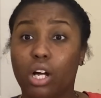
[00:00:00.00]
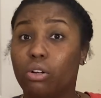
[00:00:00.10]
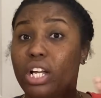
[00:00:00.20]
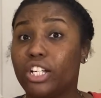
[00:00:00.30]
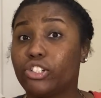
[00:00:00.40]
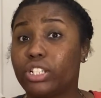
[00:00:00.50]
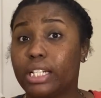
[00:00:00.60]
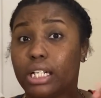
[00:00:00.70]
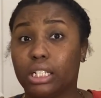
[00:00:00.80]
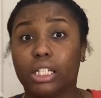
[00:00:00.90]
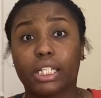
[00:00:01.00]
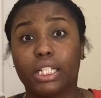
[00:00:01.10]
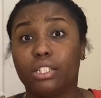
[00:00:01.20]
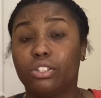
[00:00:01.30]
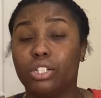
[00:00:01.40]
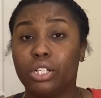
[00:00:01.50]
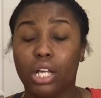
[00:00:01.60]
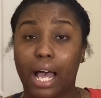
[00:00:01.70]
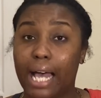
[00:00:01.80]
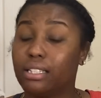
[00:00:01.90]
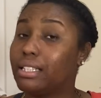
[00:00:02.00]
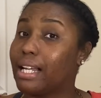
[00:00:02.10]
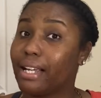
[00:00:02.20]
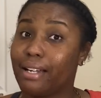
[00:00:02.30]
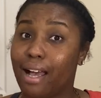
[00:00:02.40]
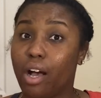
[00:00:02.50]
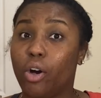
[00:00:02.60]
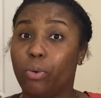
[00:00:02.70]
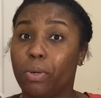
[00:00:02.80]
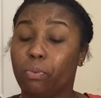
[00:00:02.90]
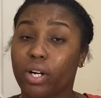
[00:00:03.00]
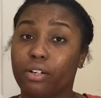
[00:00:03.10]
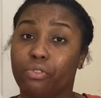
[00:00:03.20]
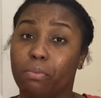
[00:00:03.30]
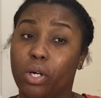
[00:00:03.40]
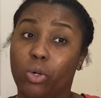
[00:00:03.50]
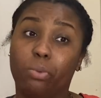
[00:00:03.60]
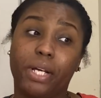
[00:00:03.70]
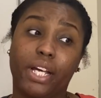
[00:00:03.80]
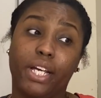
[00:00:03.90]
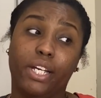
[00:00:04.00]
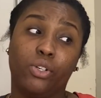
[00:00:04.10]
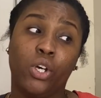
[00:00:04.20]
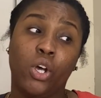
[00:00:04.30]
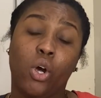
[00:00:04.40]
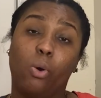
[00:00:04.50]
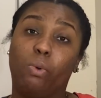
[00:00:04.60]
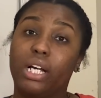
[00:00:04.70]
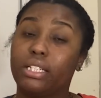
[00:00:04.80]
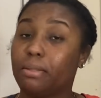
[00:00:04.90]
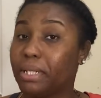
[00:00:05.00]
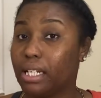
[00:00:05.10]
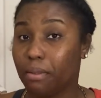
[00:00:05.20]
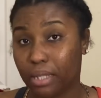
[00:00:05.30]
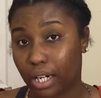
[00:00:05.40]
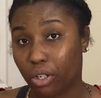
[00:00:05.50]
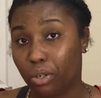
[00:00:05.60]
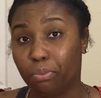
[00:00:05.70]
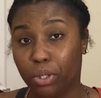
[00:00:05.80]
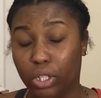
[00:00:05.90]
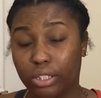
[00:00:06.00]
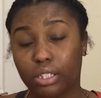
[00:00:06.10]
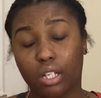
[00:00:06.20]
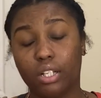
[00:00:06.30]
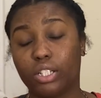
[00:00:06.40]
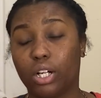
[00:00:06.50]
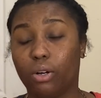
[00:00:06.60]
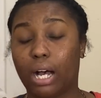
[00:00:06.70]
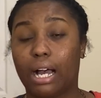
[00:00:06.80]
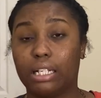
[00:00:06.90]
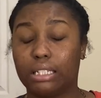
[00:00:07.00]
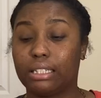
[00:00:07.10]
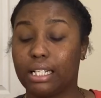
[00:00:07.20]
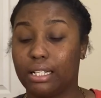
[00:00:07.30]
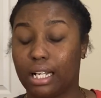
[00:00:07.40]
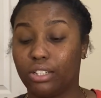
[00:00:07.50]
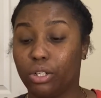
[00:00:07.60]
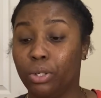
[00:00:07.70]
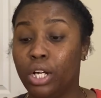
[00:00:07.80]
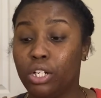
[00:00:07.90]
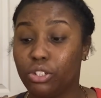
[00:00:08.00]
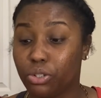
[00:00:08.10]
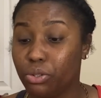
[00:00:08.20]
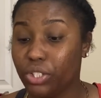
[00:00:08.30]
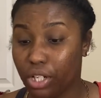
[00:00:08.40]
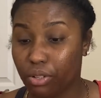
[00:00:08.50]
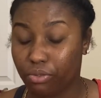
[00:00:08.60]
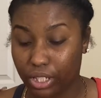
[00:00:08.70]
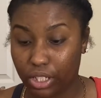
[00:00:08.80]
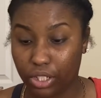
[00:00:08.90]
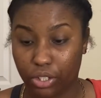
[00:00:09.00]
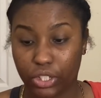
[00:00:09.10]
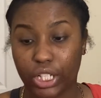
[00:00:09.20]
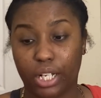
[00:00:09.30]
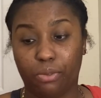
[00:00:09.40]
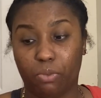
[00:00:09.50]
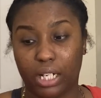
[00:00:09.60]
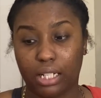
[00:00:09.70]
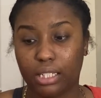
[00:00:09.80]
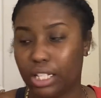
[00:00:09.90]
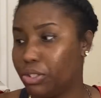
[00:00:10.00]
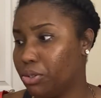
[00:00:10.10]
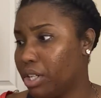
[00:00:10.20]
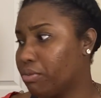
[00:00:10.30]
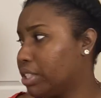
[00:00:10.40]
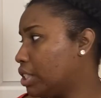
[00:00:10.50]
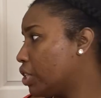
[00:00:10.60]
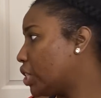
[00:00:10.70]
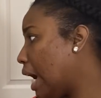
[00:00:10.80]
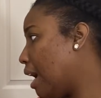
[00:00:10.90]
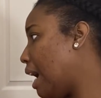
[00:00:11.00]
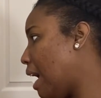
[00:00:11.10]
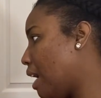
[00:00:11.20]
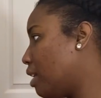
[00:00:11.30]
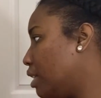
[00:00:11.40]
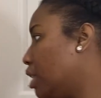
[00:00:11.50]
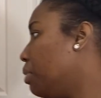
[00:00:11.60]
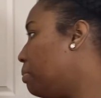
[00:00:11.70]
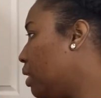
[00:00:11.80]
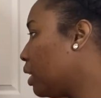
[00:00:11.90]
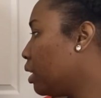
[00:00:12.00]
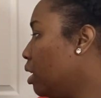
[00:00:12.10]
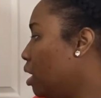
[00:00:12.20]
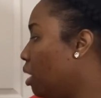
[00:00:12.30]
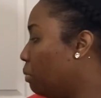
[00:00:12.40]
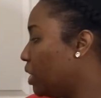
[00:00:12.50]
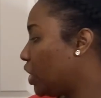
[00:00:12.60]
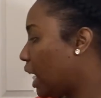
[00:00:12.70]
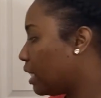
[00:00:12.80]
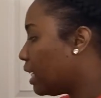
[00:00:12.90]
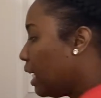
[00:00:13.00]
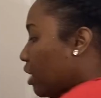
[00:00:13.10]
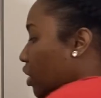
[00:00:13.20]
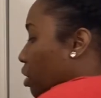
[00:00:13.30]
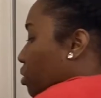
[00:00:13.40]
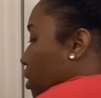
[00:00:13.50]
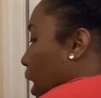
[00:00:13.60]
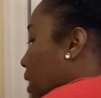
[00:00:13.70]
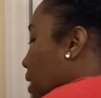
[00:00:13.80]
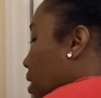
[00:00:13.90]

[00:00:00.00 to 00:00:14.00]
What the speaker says: interested in looking at staying at home and working from home and wanting to become their own boss. So I understand that. So do your research. And when I say do your research, I had a notebook, which I think I showed you guys this